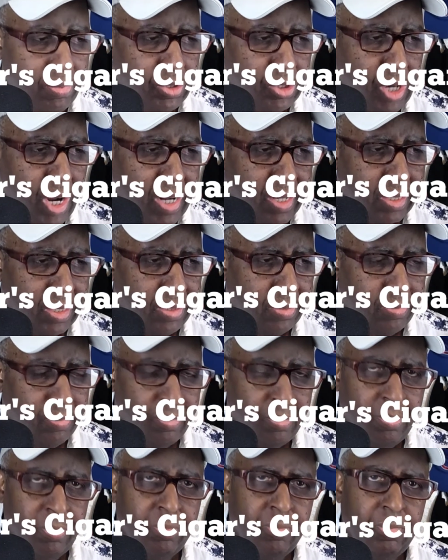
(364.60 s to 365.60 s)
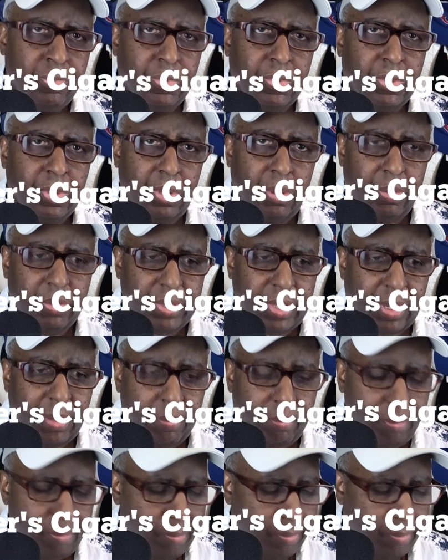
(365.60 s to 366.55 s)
chocolate, almost like a